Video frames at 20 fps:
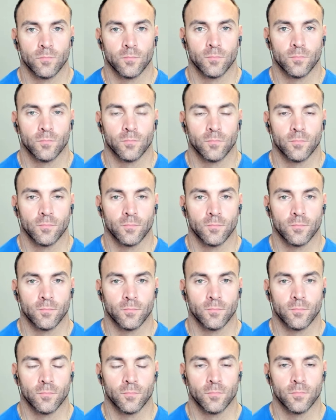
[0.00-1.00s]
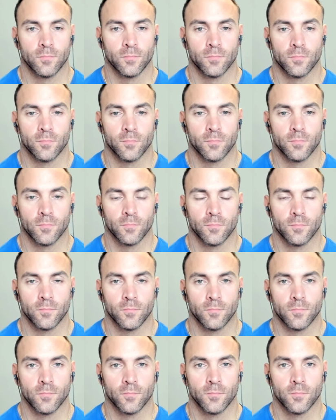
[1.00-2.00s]

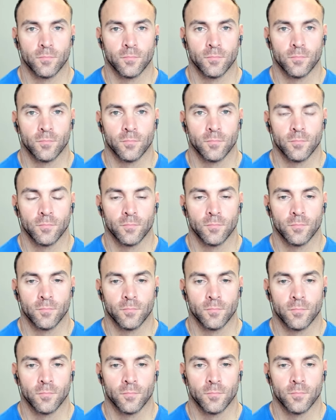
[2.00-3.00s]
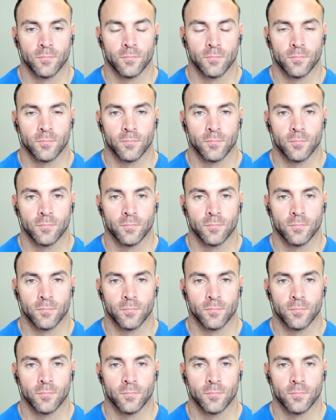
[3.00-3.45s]
The person shown says nothing.